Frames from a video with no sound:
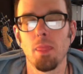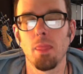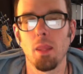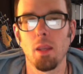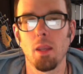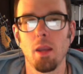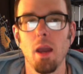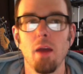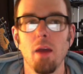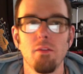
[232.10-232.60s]

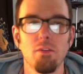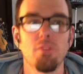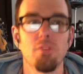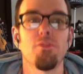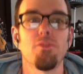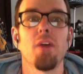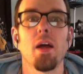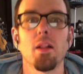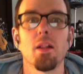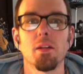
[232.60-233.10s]
kind of a
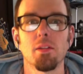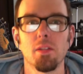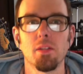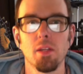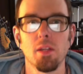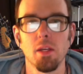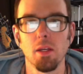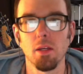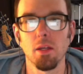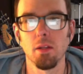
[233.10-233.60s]

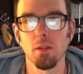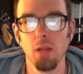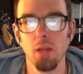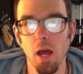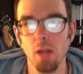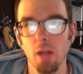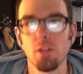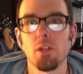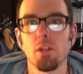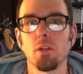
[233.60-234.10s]
fallacy
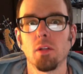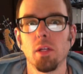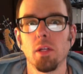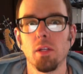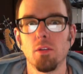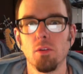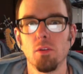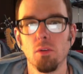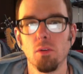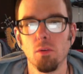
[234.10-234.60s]
logically
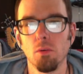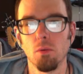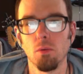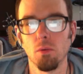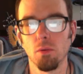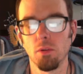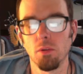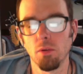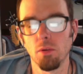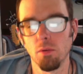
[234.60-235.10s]
to
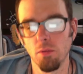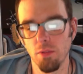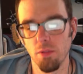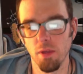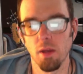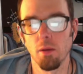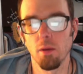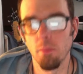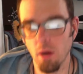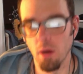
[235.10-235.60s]

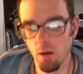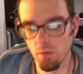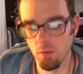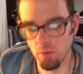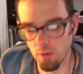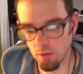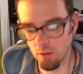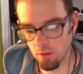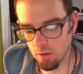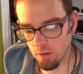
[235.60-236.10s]
think
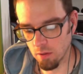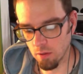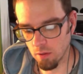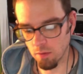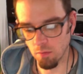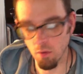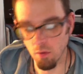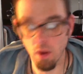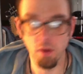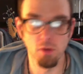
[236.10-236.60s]
about
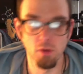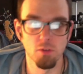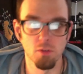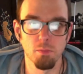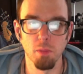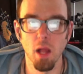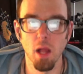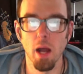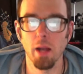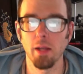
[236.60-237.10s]
writer's
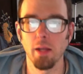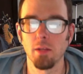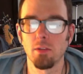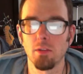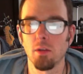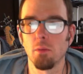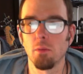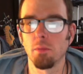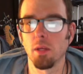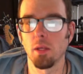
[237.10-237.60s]
block as
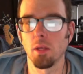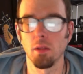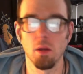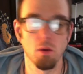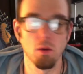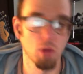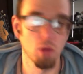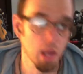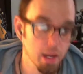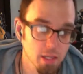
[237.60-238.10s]
something
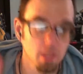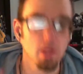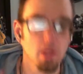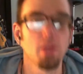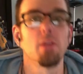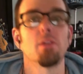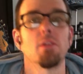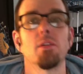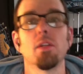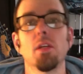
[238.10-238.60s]
that I
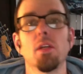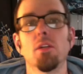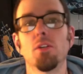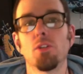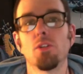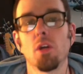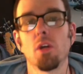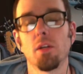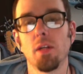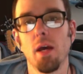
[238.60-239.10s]
just need to
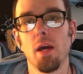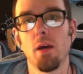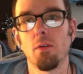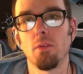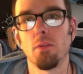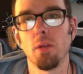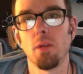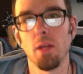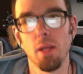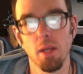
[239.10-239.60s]
shut
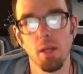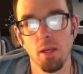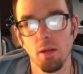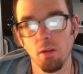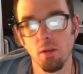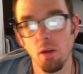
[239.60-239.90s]
down and